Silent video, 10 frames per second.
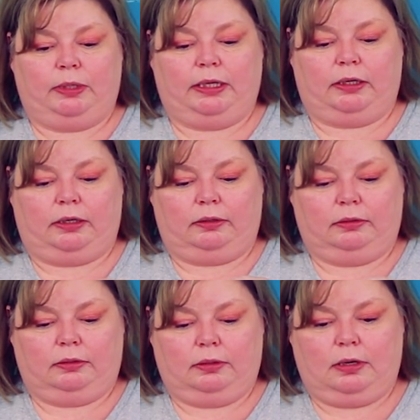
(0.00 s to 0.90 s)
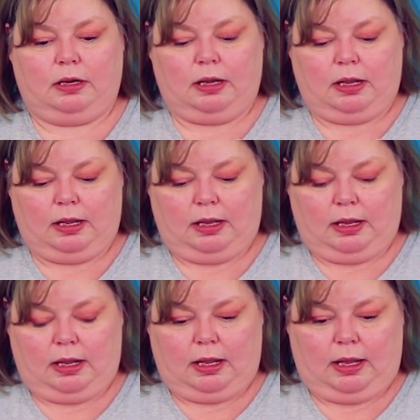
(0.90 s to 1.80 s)
on here
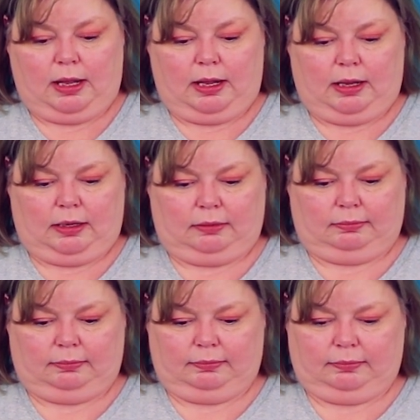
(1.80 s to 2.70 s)
and